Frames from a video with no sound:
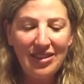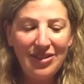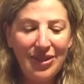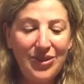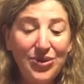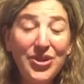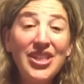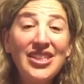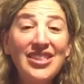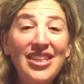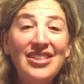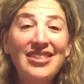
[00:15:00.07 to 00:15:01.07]
So I was really
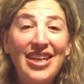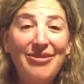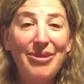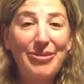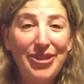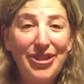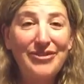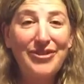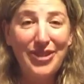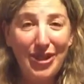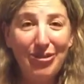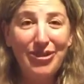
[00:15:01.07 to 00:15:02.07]
excited to have my period
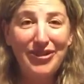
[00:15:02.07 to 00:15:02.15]
for a couple